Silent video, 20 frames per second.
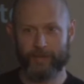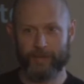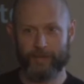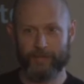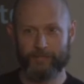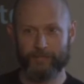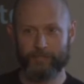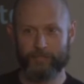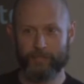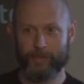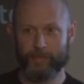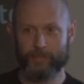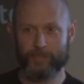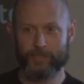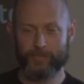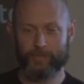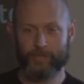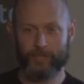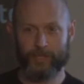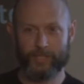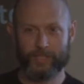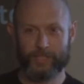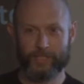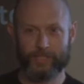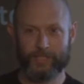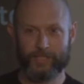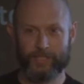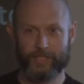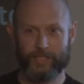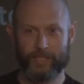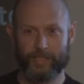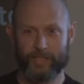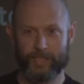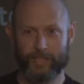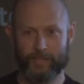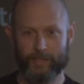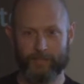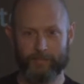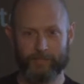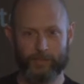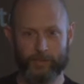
I've published books, um,